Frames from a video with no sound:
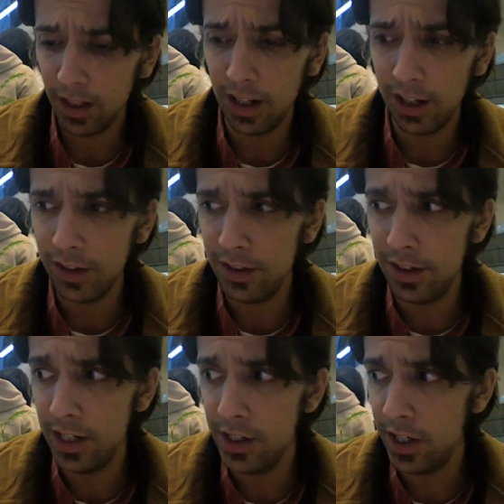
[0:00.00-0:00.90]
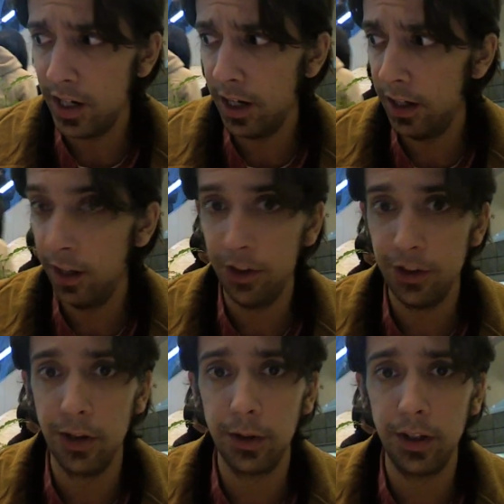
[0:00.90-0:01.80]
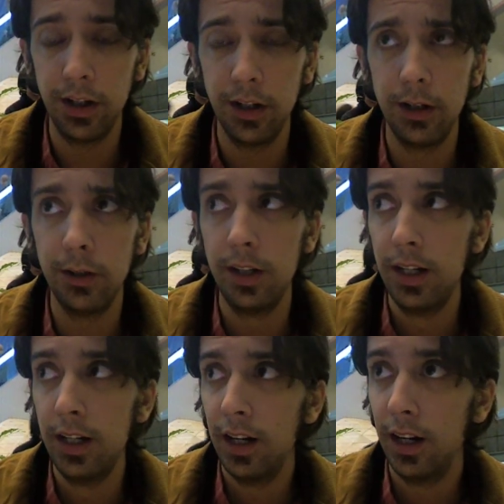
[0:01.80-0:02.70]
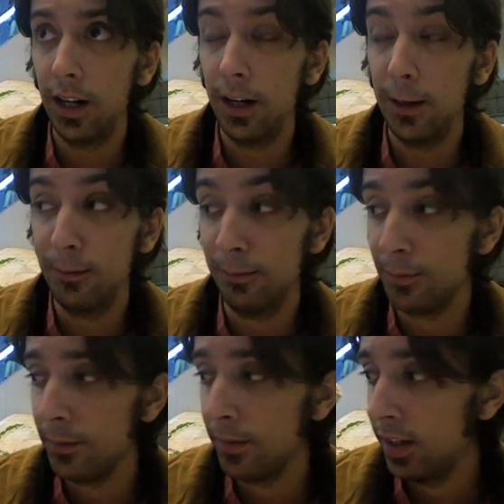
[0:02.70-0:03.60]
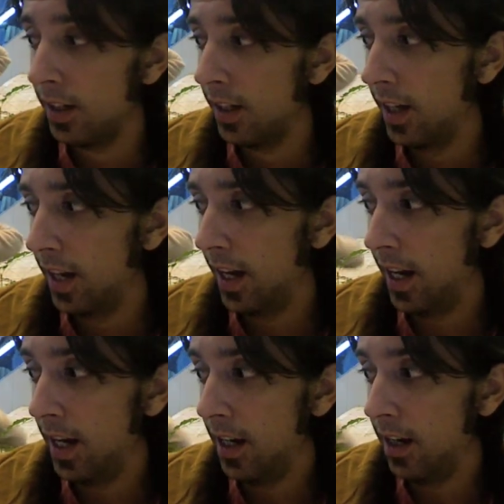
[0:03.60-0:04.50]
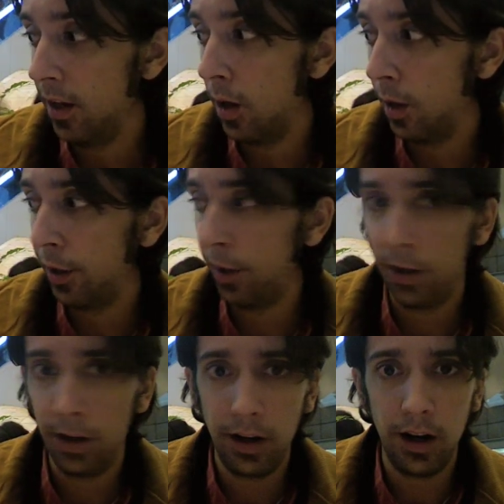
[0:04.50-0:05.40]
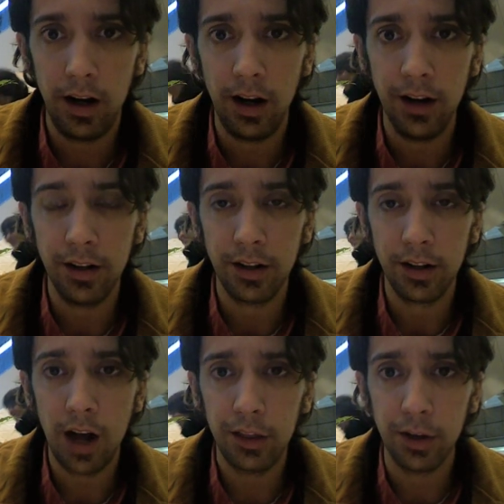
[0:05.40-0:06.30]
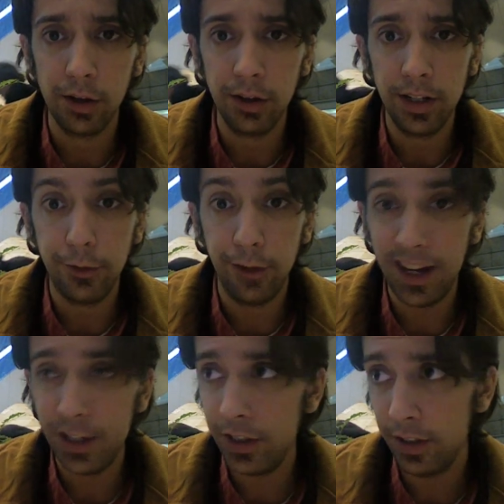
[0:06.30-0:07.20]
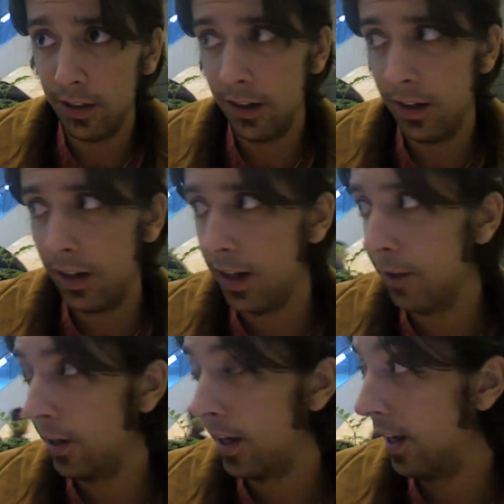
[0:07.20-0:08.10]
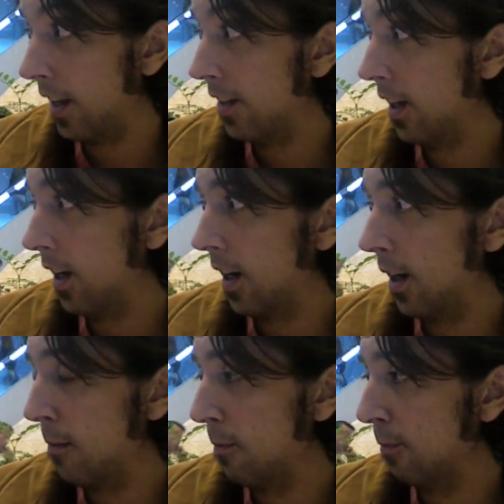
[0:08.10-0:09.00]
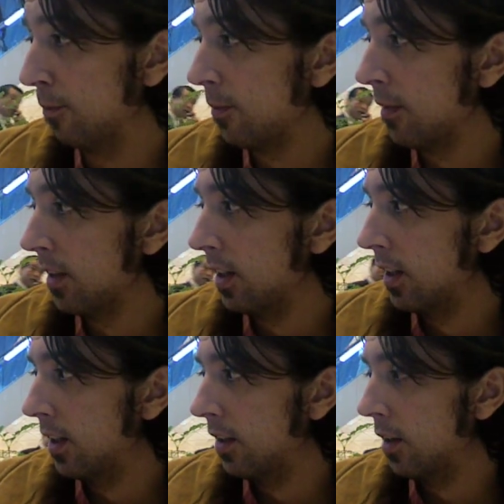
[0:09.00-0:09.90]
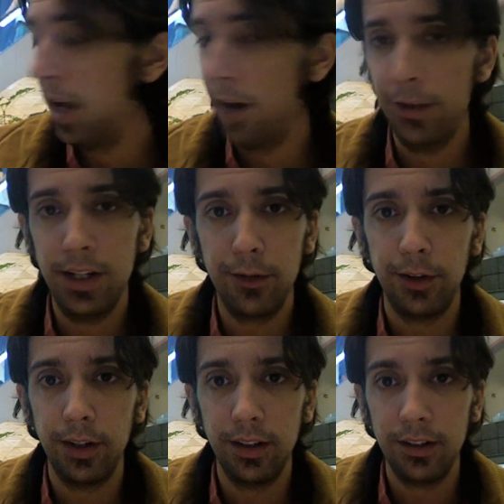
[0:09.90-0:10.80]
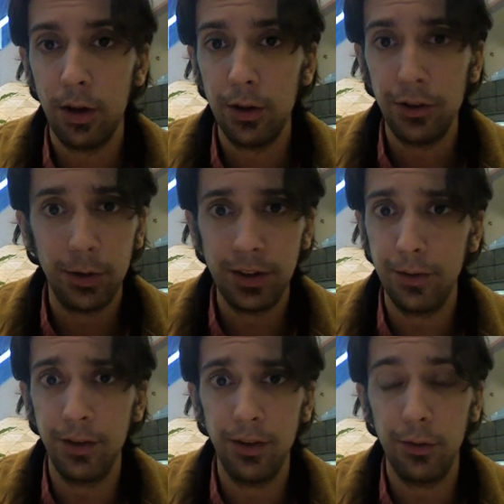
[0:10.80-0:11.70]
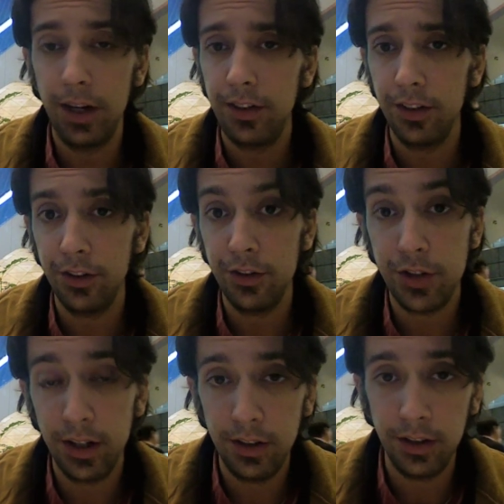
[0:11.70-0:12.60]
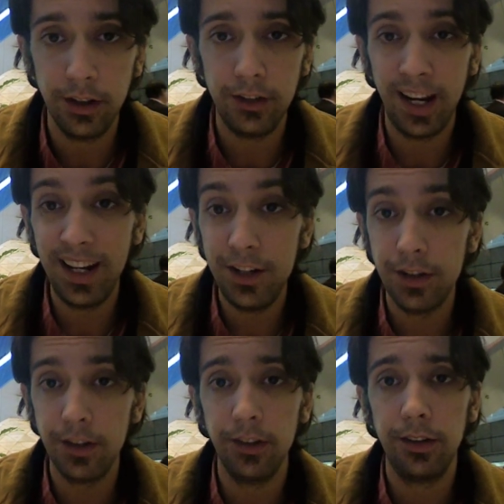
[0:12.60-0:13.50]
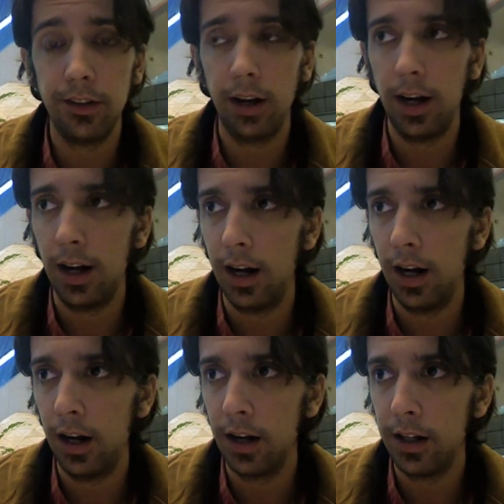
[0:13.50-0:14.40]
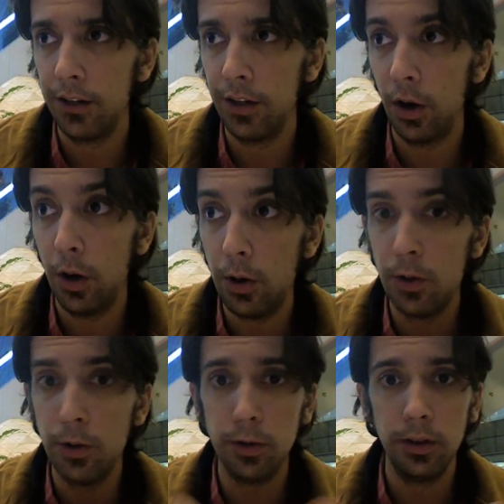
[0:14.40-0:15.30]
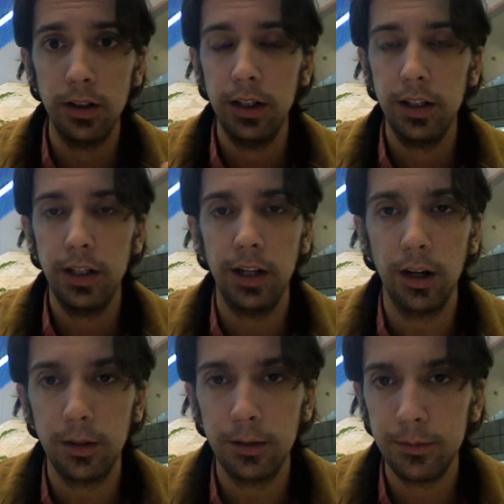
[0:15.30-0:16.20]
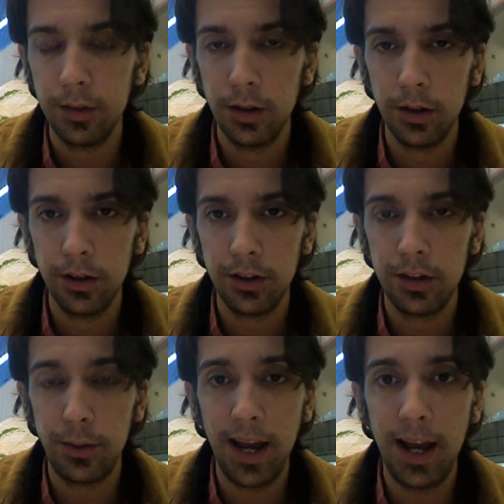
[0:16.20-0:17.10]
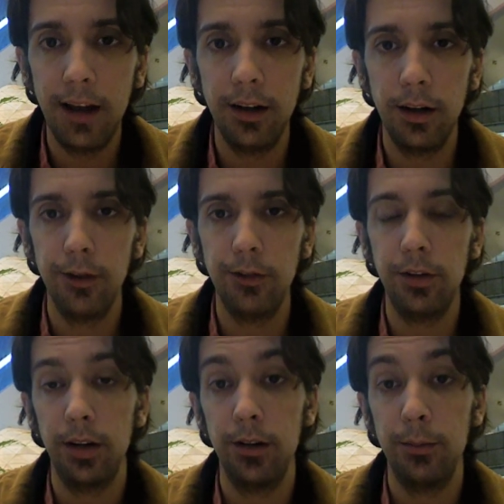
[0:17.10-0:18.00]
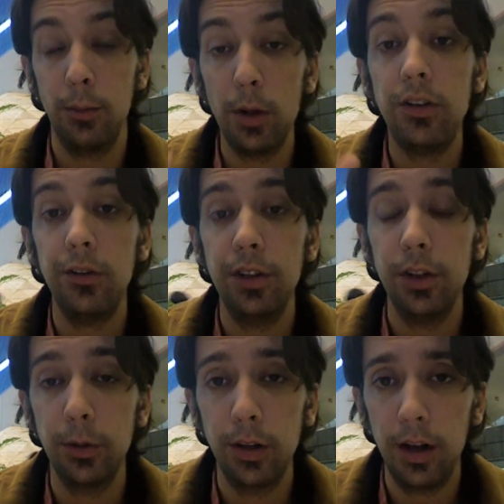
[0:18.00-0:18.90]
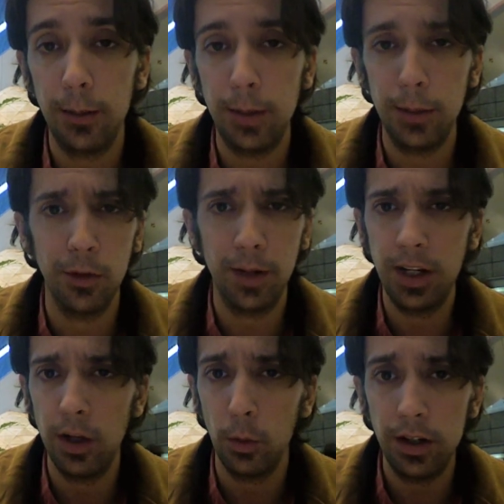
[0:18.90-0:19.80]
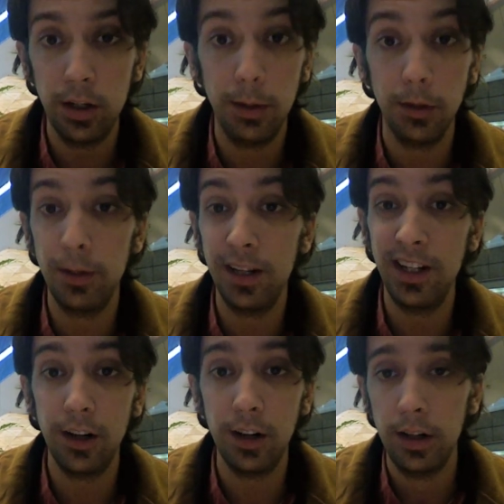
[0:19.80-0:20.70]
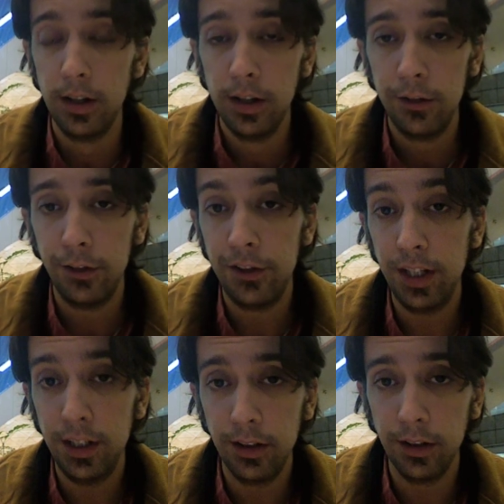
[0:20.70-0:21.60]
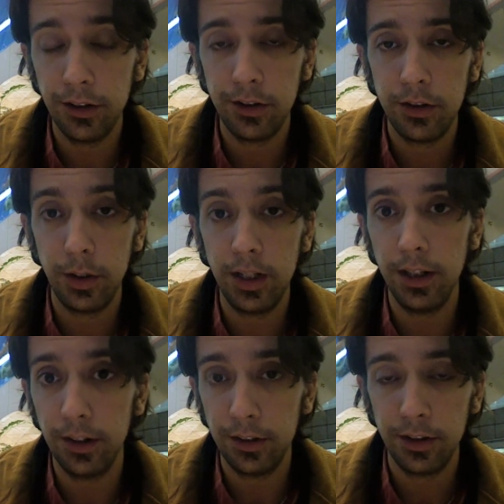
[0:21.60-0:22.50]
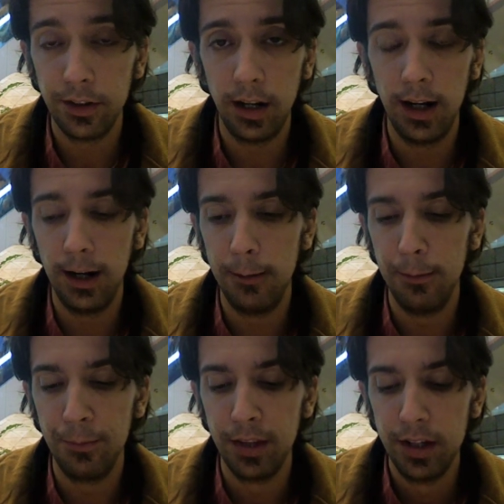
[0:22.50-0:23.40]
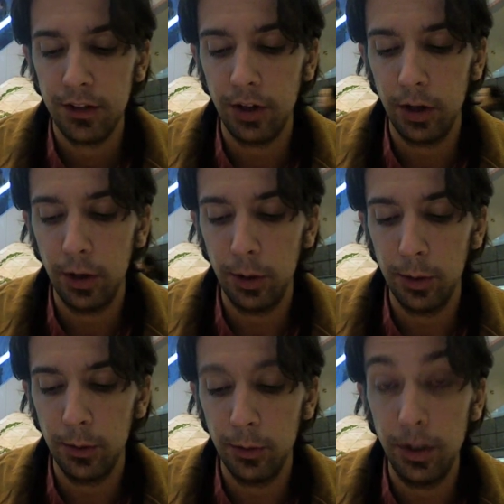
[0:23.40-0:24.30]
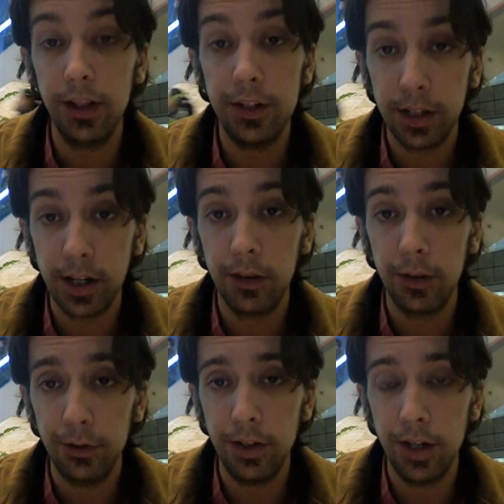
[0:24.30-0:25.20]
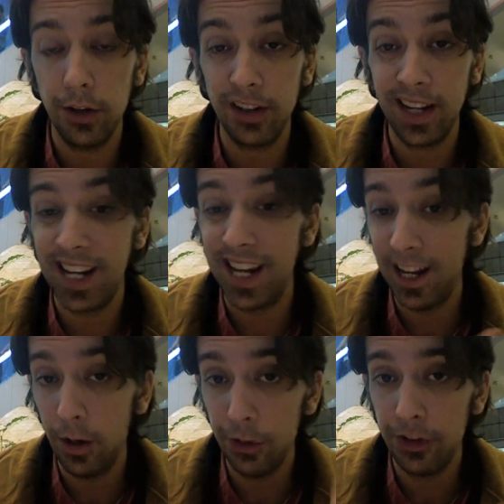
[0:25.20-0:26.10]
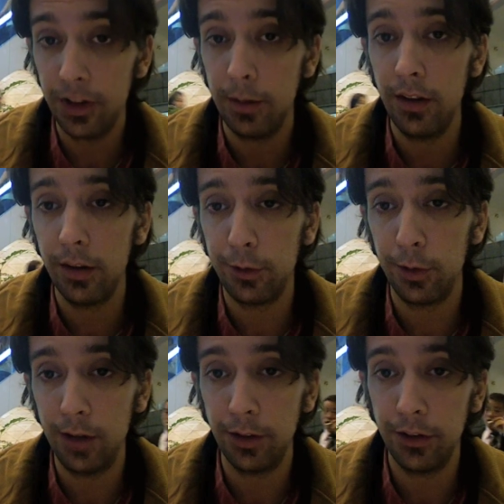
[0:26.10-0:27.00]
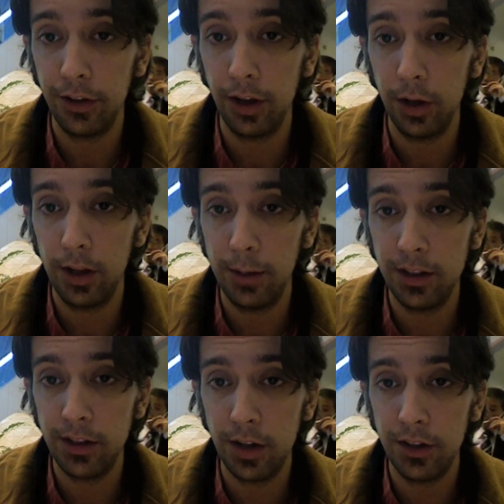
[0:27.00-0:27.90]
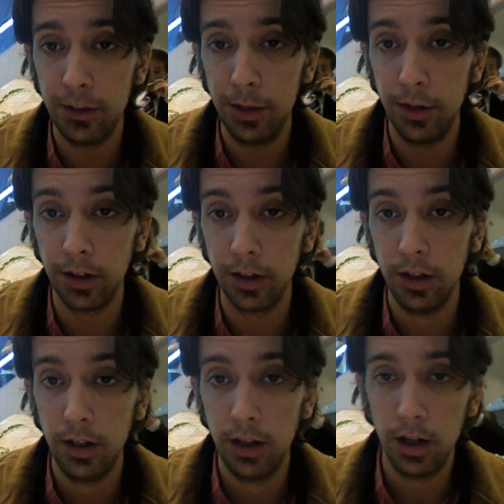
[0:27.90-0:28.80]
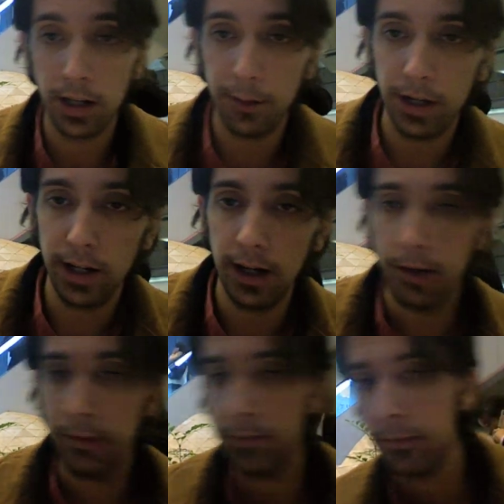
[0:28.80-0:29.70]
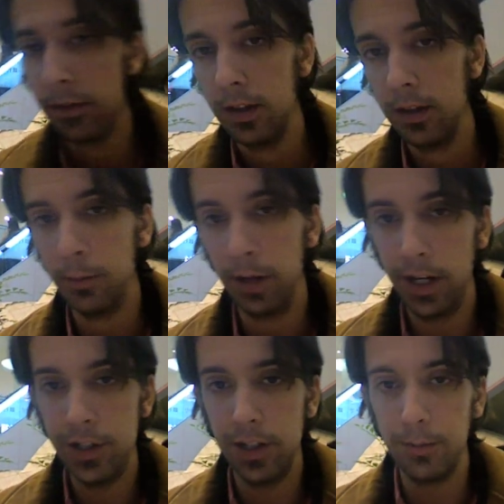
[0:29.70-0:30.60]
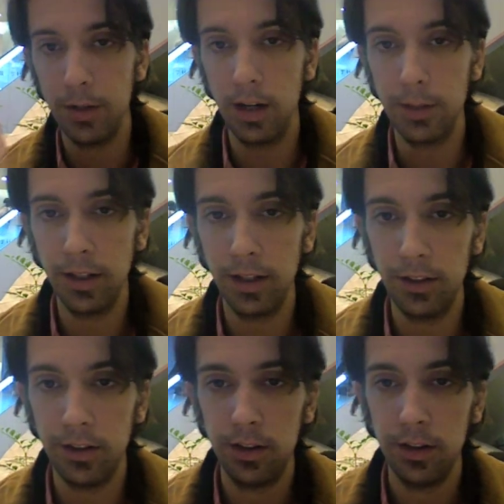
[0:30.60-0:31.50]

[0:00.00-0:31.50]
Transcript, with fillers: uh, D J here in Tokyo, um, a author on Goth Lolita fashion. I've had. Um, every different, all sorts of different races, genders, ages, uh, given a whole, you know, span of uh, points of view. Uh, people have been here one year, people have been here fifteen years, twenty years. Um, so really check out those videos. And I can't host them on there forever, so they might start disappearing. Okay, my, uh, my agent behind me is